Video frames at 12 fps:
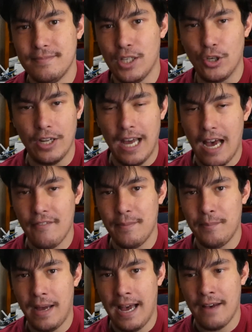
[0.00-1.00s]
You can have
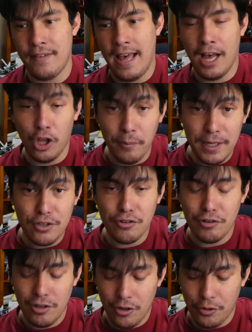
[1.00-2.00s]
him have a
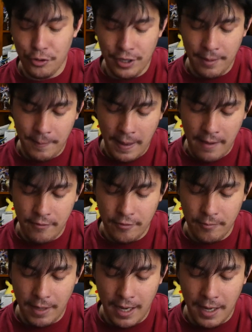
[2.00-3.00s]
helmet, or you can have
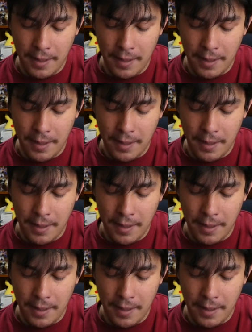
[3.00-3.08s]
him